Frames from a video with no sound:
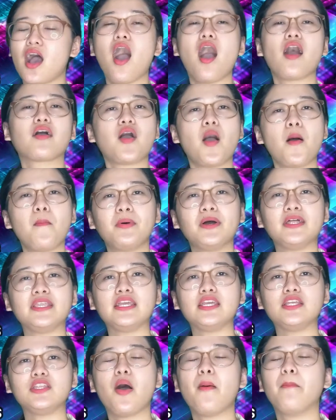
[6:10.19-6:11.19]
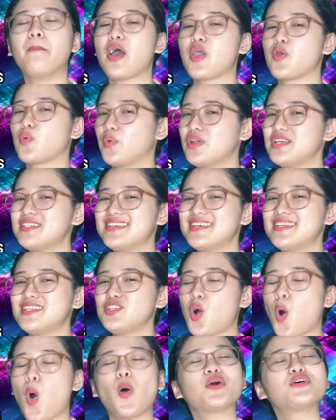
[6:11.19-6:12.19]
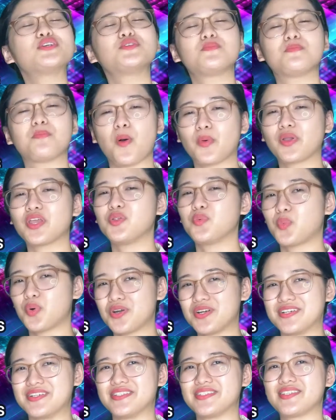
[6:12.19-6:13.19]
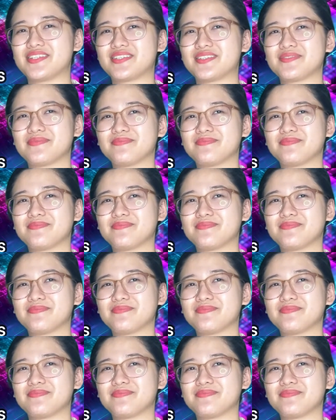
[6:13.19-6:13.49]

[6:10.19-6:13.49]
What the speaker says: accompanied by written or spoken words.